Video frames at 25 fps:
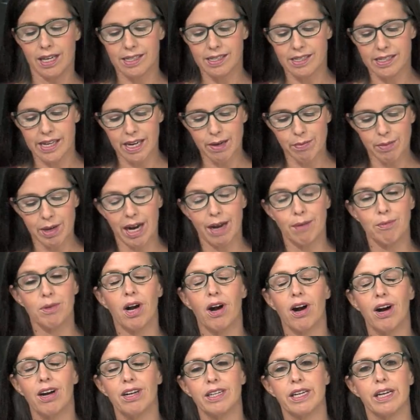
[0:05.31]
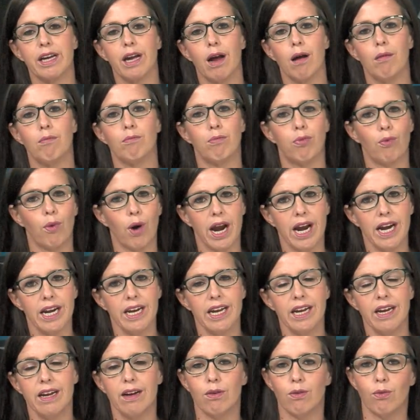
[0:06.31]
a segment I'm calling
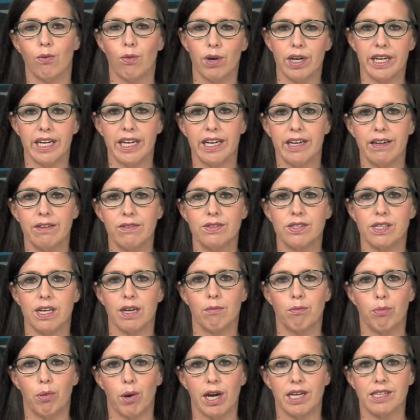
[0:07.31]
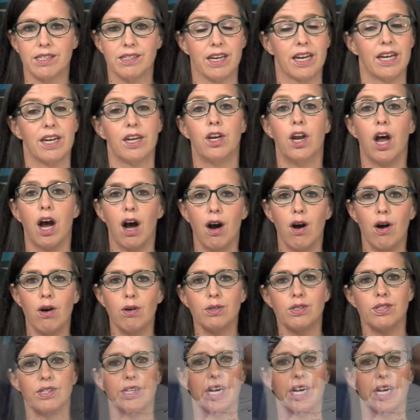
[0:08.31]
Brady Rivers and Prescott. No,